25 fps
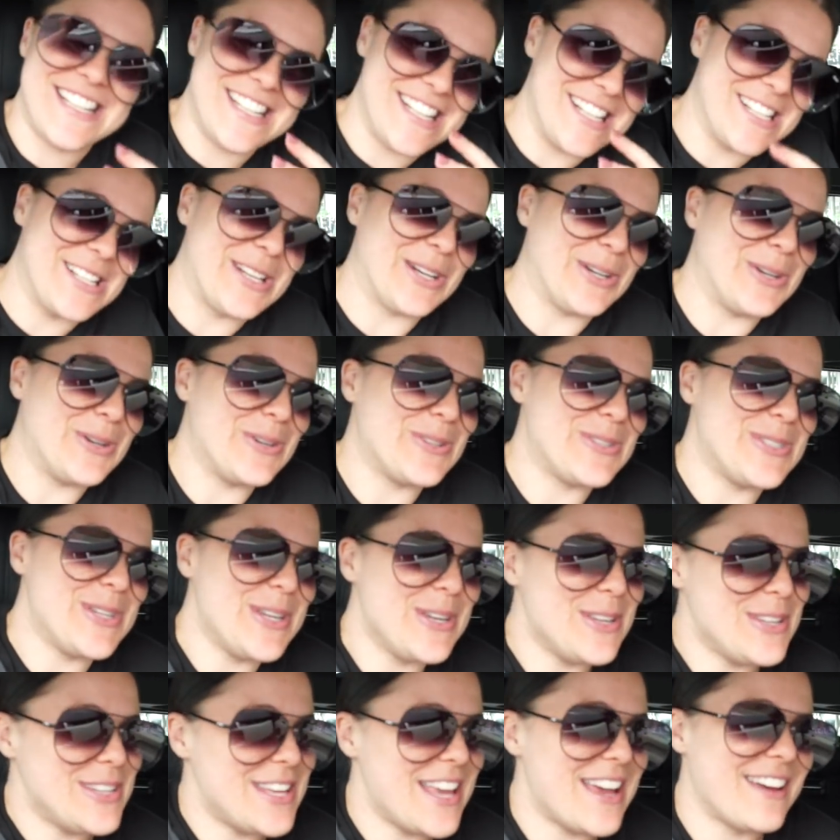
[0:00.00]
She calls
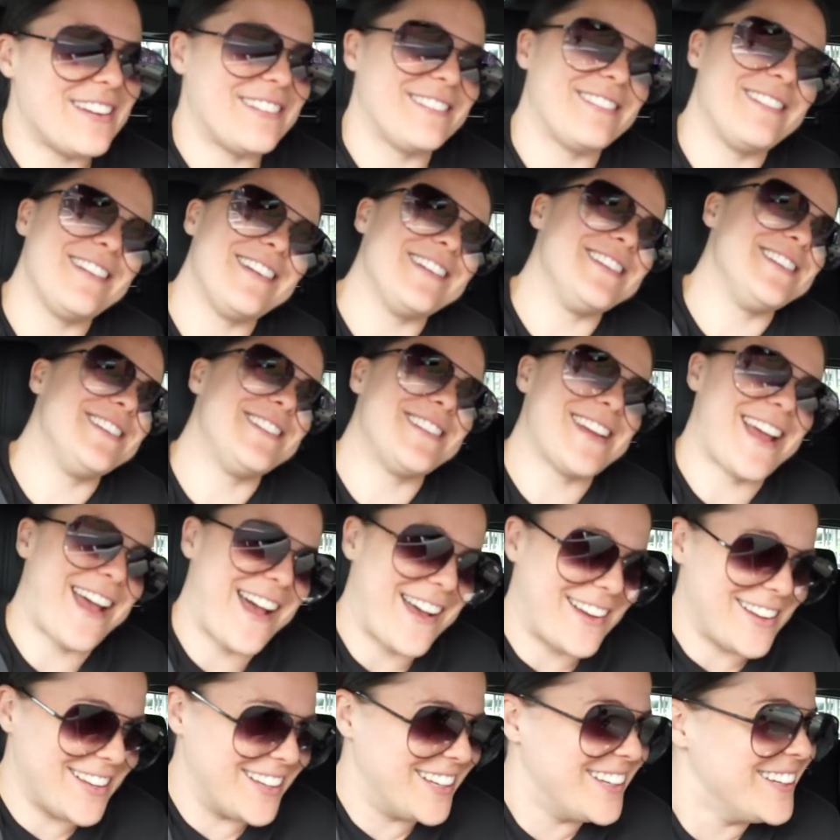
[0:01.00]
you
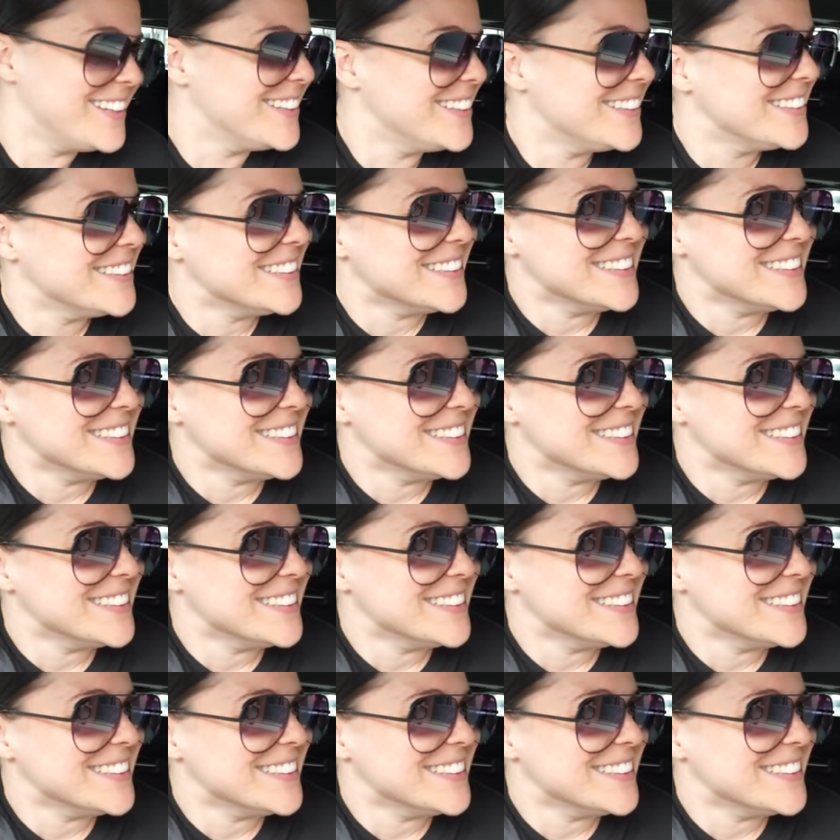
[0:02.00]
Yarusha.